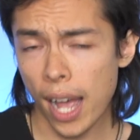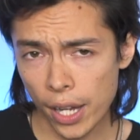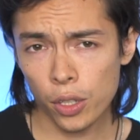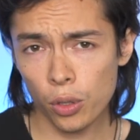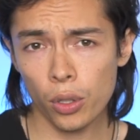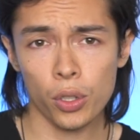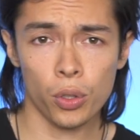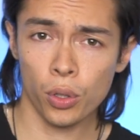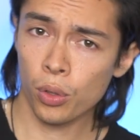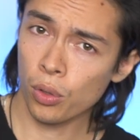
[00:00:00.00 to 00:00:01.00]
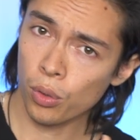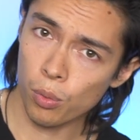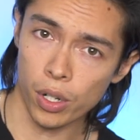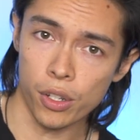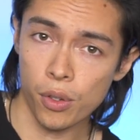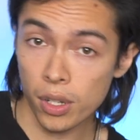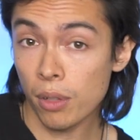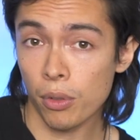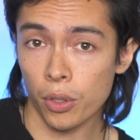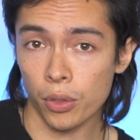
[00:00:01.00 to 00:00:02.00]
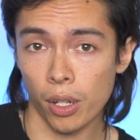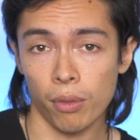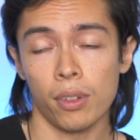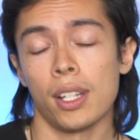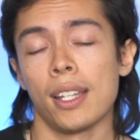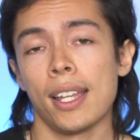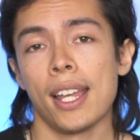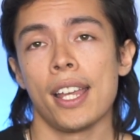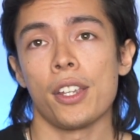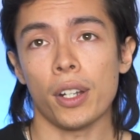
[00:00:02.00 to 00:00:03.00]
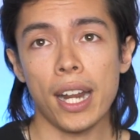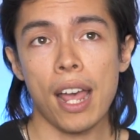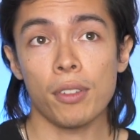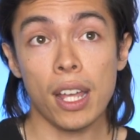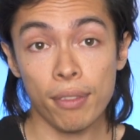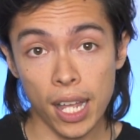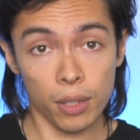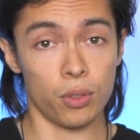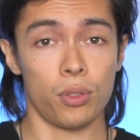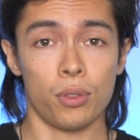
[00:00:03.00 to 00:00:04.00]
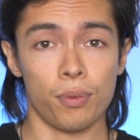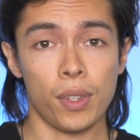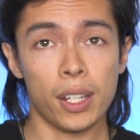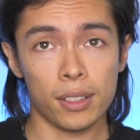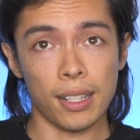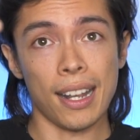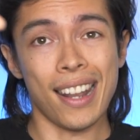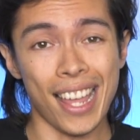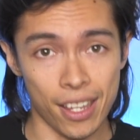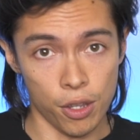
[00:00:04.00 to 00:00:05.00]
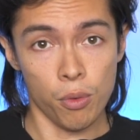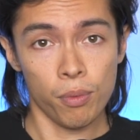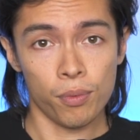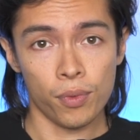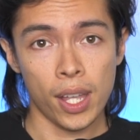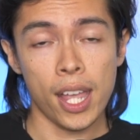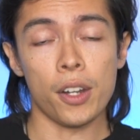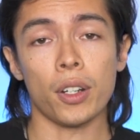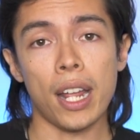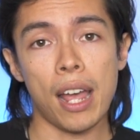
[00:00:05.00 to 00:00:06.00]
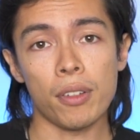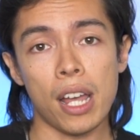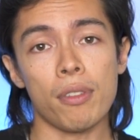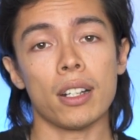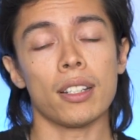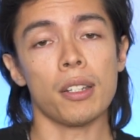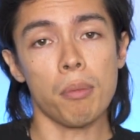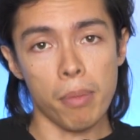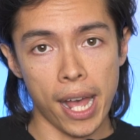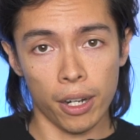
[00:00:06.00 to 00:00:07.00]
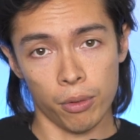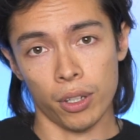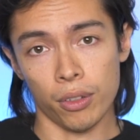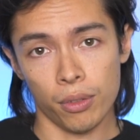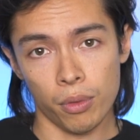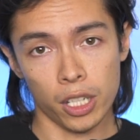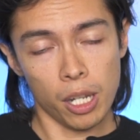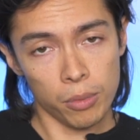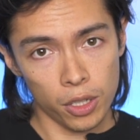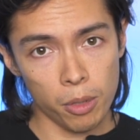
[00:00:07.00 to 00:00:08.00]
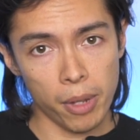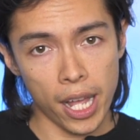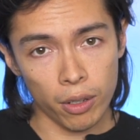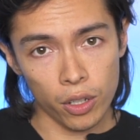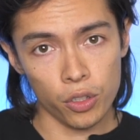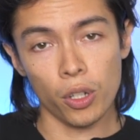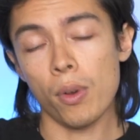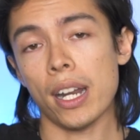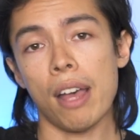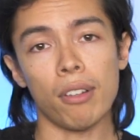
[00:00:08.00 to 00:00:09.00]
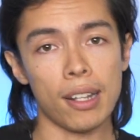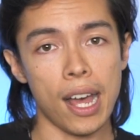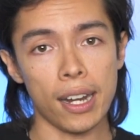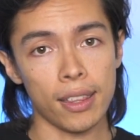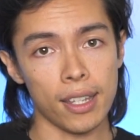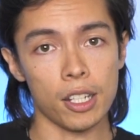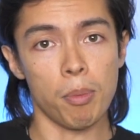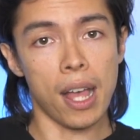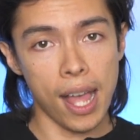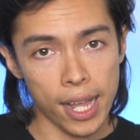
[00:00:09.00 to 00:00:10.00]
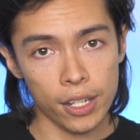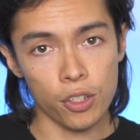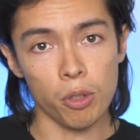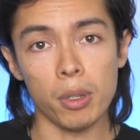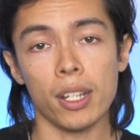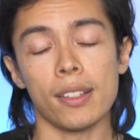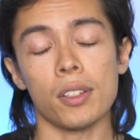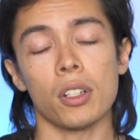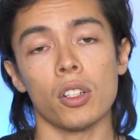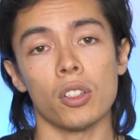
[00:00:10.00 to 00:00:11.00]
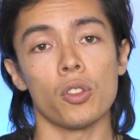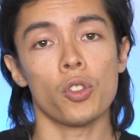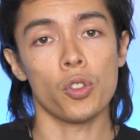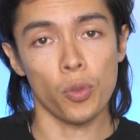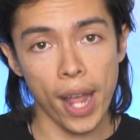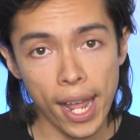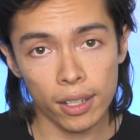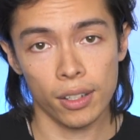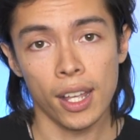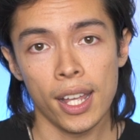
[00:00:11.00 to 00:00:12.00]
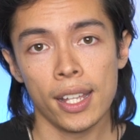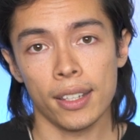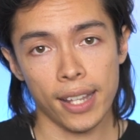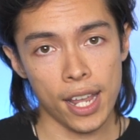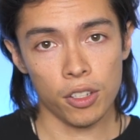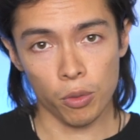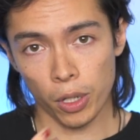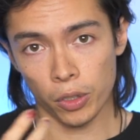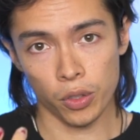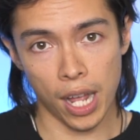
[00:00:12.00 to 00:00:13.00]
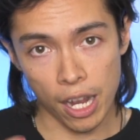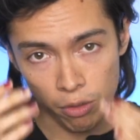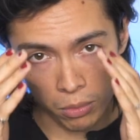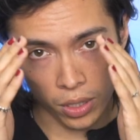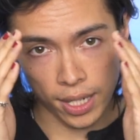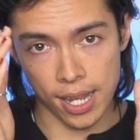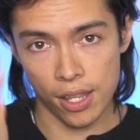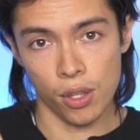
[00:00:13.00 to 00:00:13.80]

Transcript: how do you do this? What do you need for yourself? You're gonna have to have lights to light you, and you're gonna have to have a clean background. When it comes to your background, you don't wanna have a lot of things behind you because that's gonna distract the casting director's eye from looking at